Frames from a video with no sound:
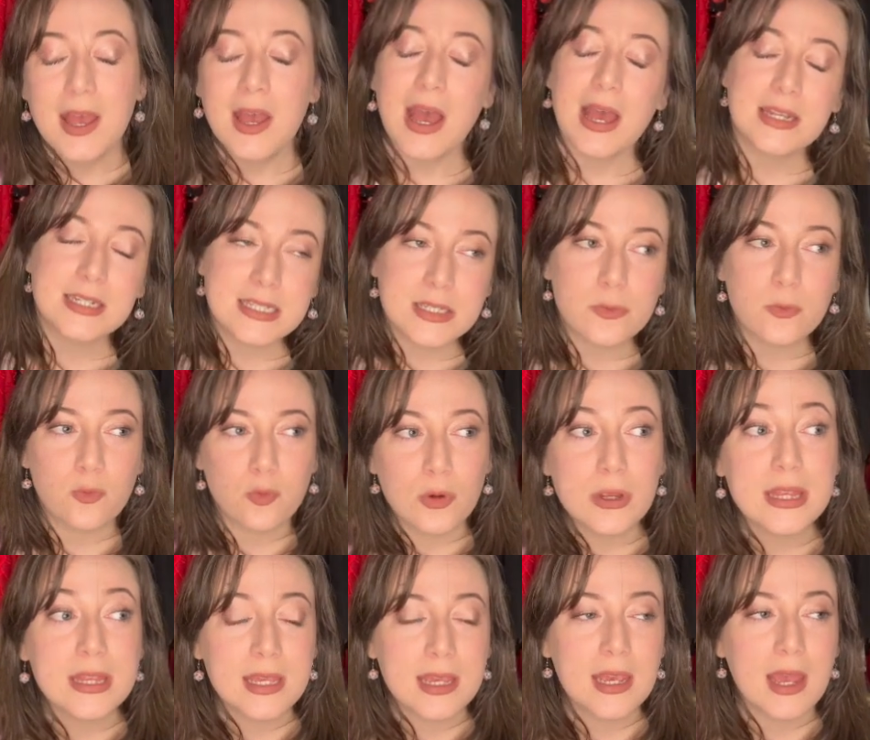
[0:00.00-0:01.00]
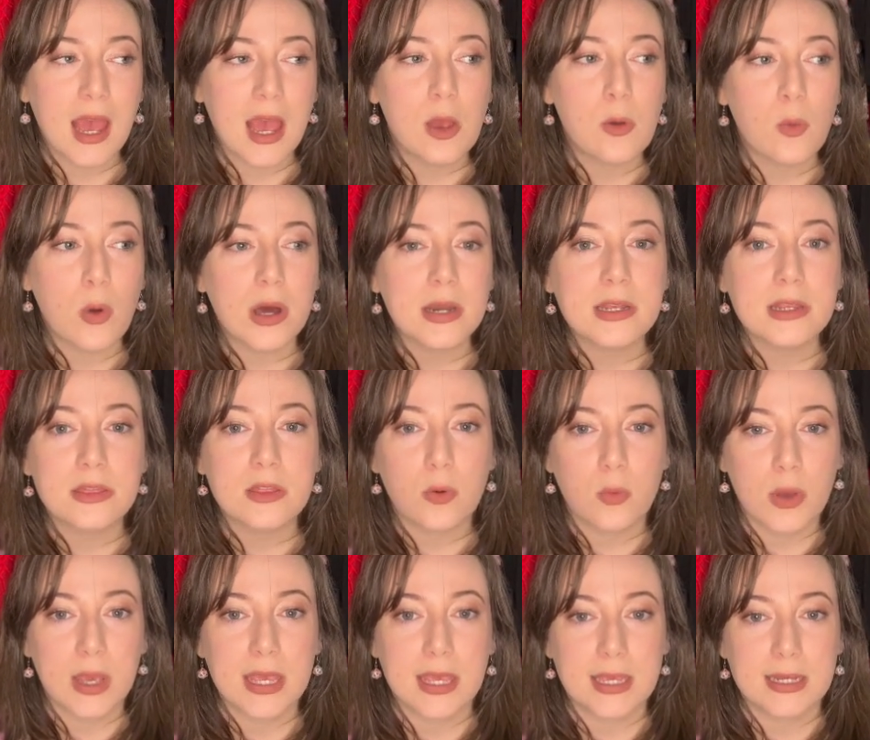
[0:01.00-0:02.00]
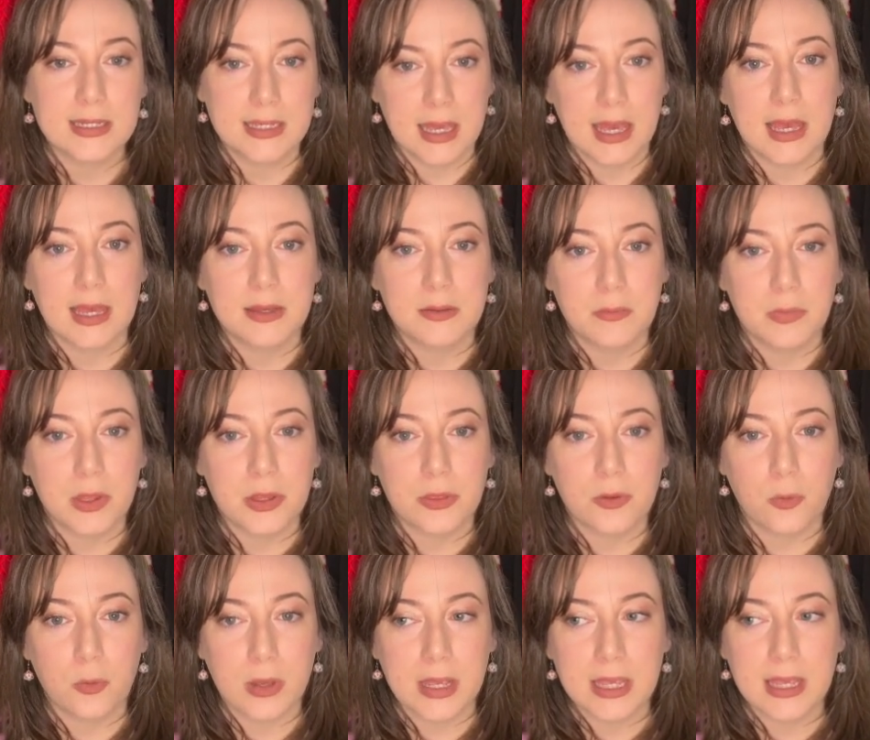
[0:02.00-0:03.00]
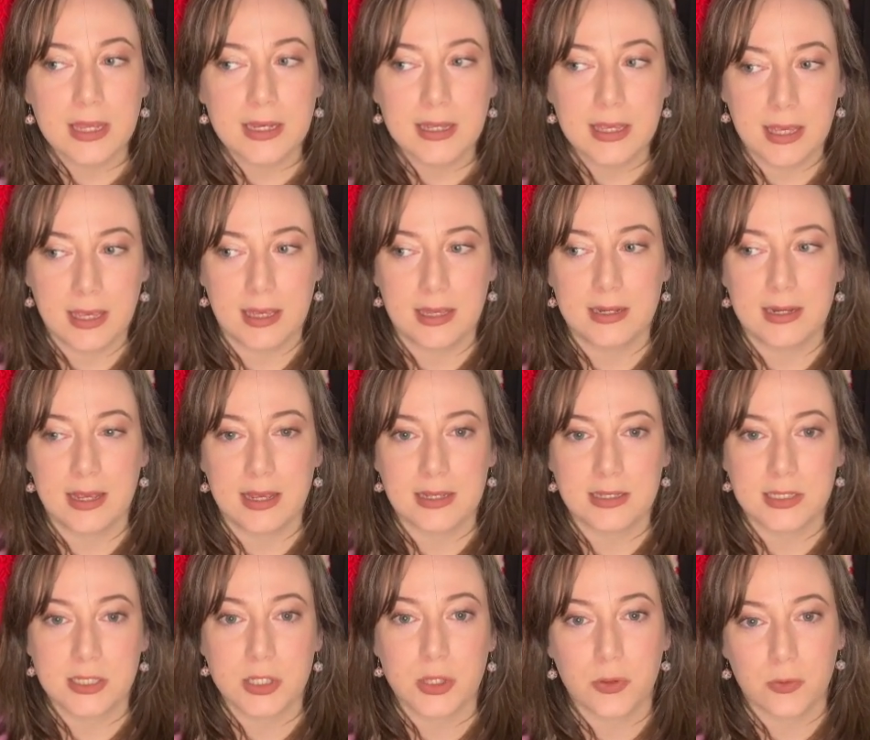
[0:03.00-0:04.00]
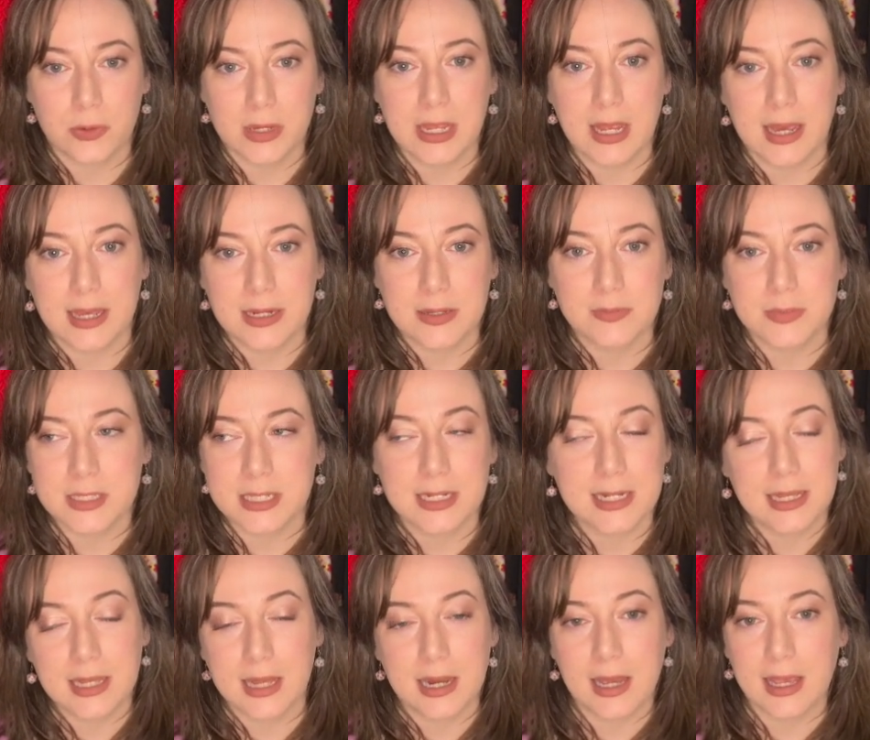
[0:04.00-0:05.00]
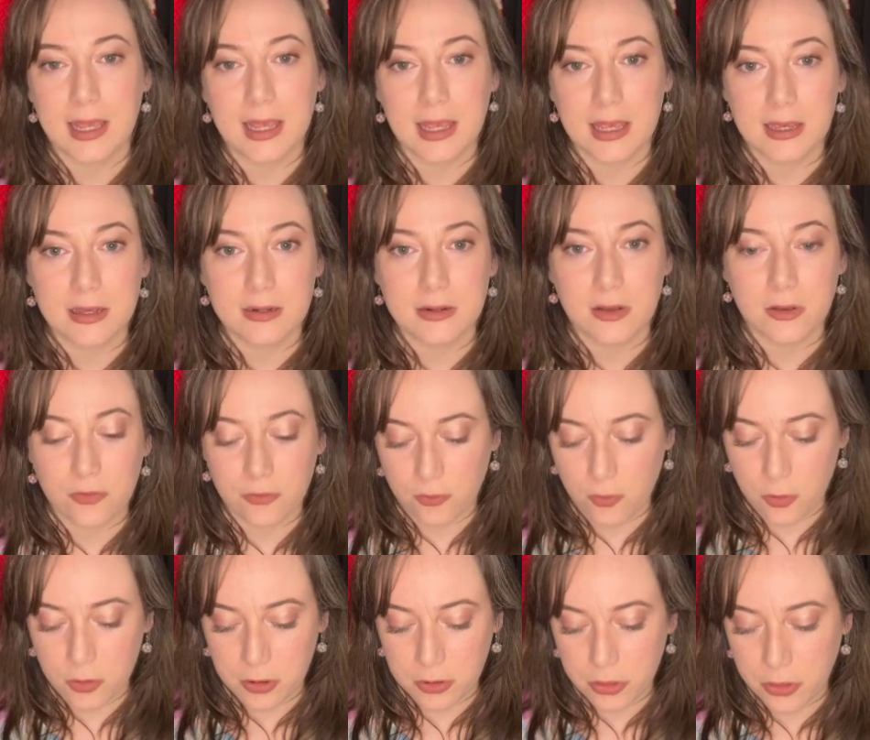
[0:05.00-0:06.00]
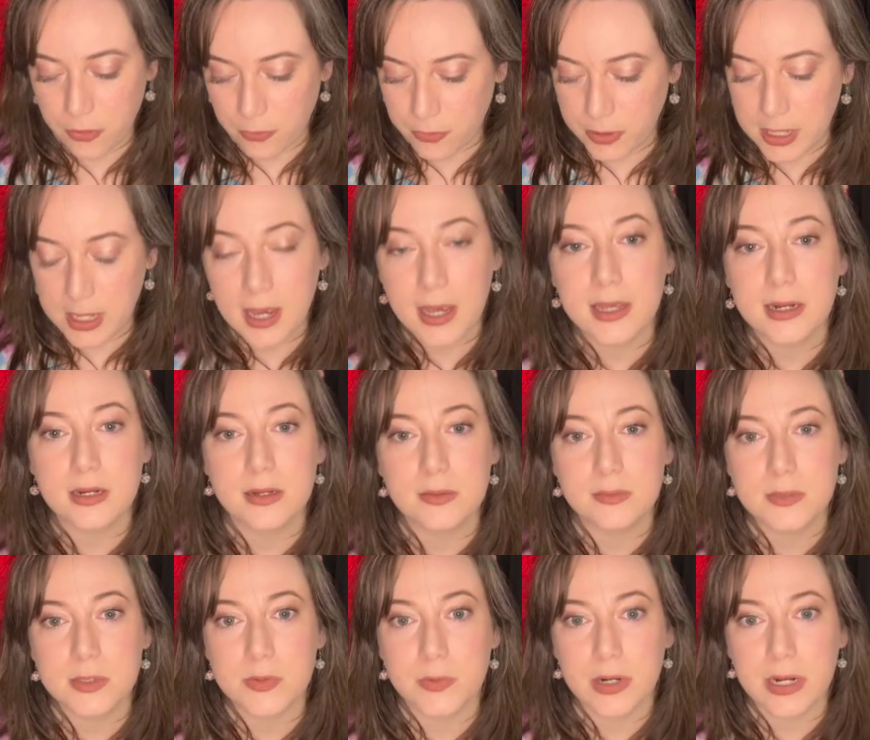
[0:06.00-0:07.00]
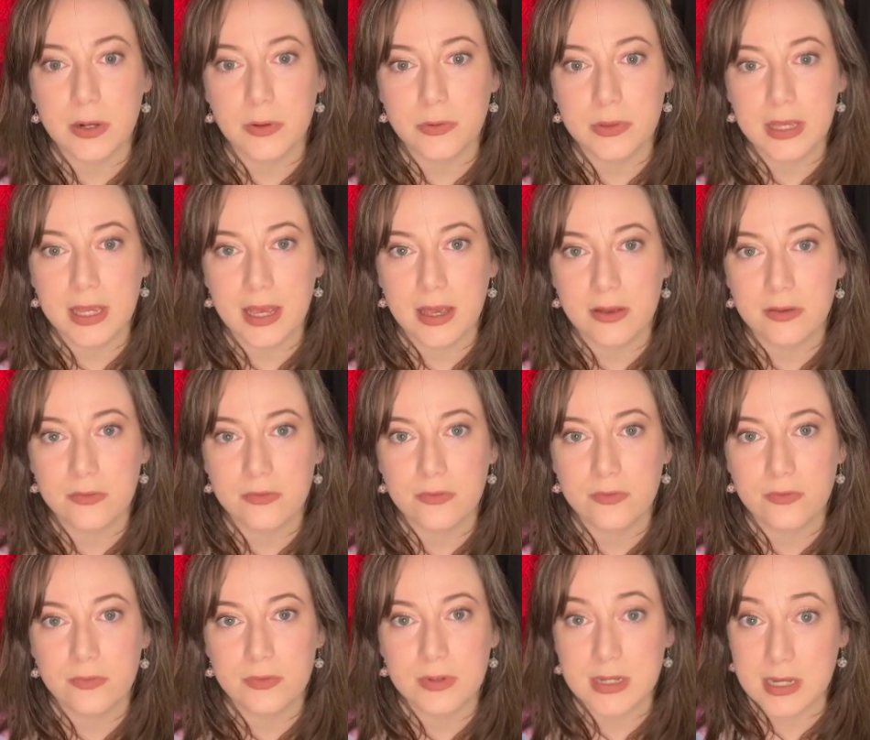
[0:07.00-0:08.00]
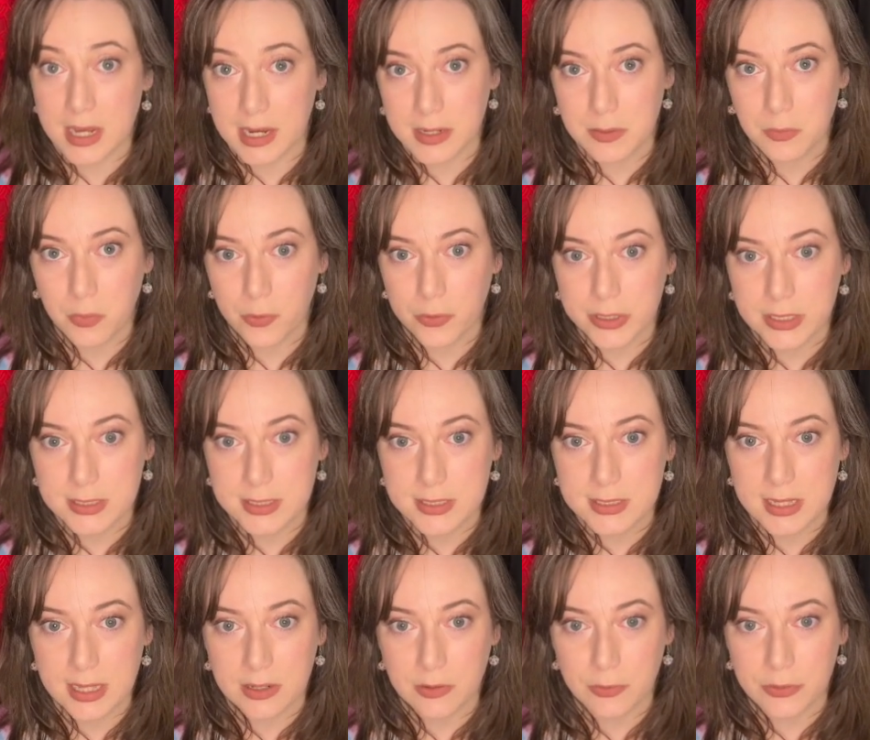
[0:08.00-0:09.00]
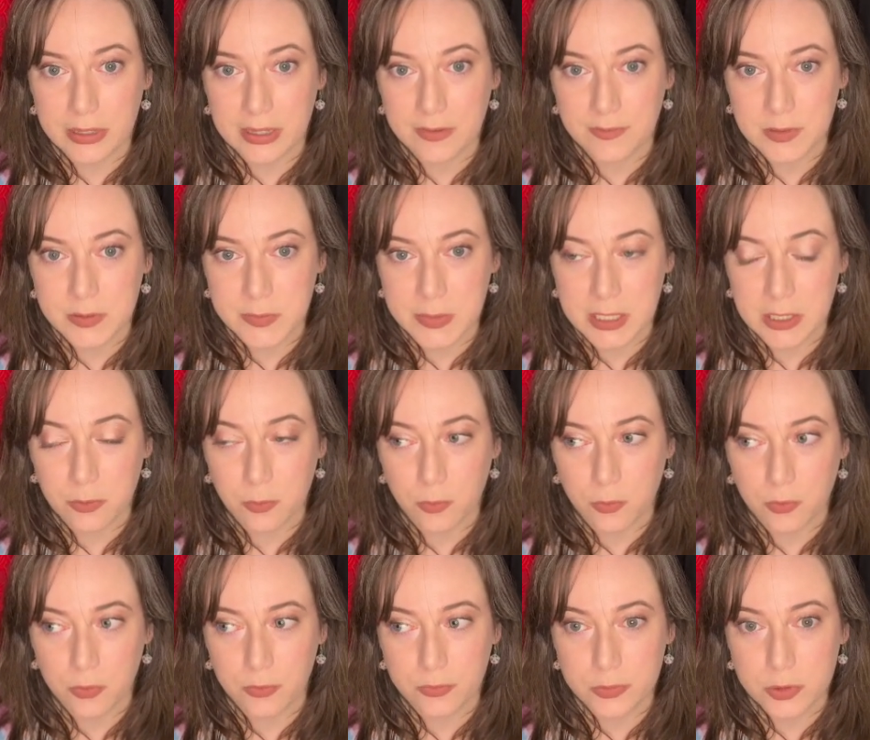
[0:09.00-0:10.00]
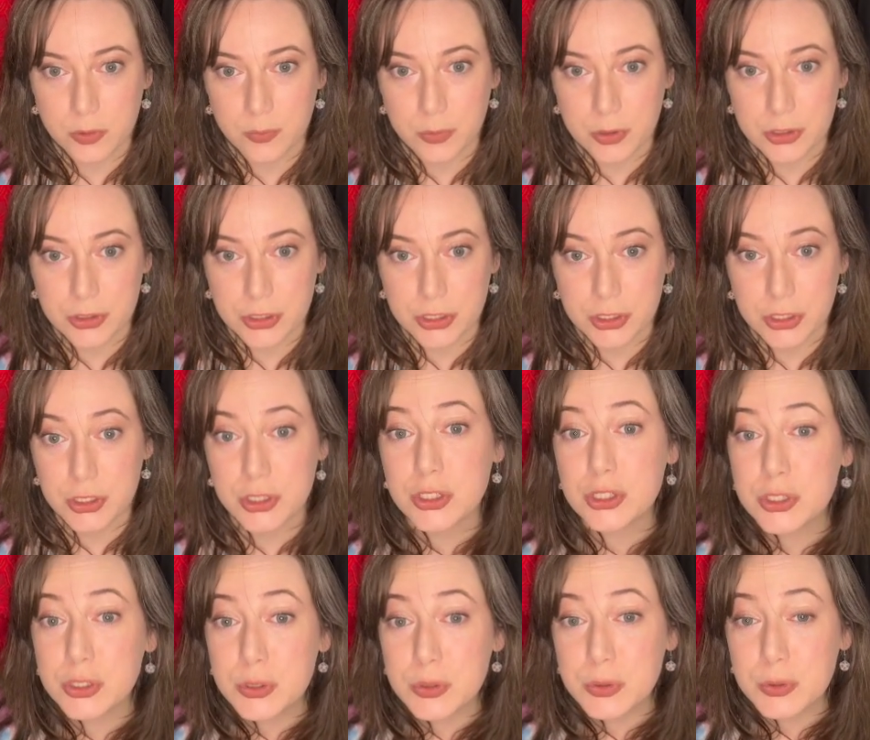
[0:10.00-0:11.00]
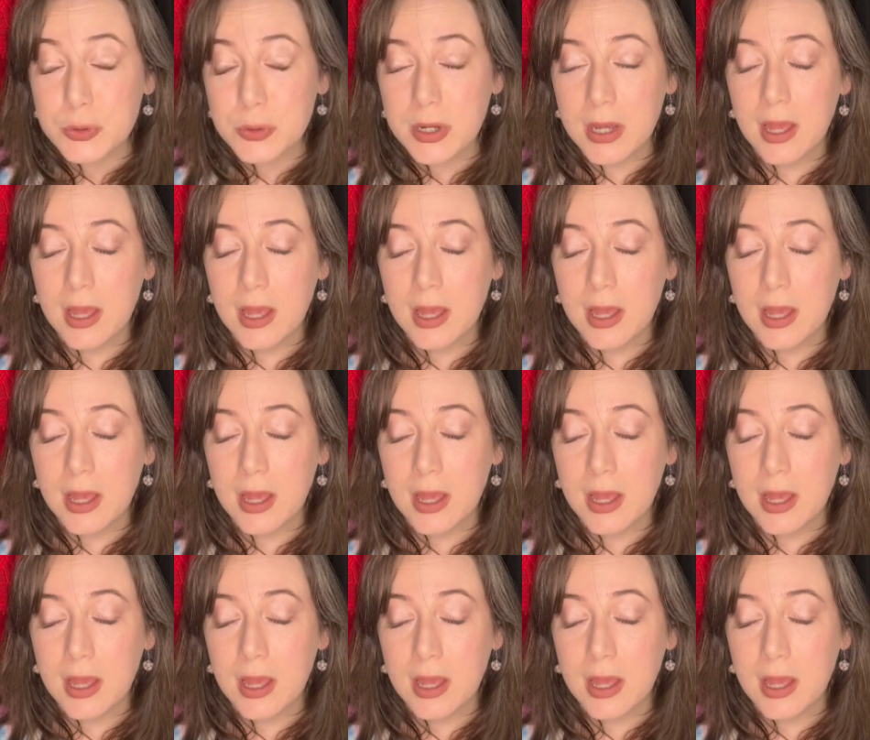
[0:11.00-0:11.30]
I wanted the Wicked kit, but the Wicked kit has 3 items in it, and I can't afford 3 items when I only have 9 points. That only gives me room to purchase 2.